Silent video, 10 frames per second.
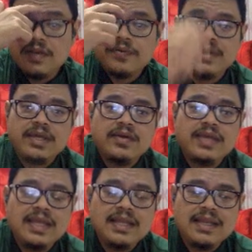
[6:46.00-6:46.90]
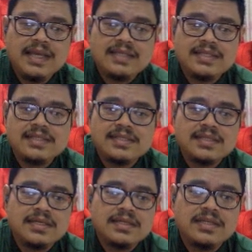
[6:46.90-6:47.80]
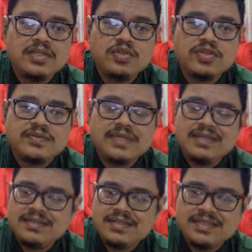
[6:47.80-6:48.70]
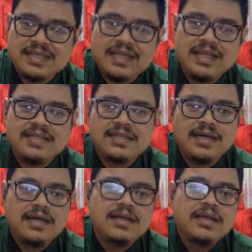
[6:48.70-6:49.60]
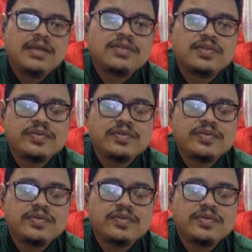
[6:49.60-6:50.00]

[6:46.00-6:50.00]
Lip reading: right? Okay, next is the use of statistics and data. So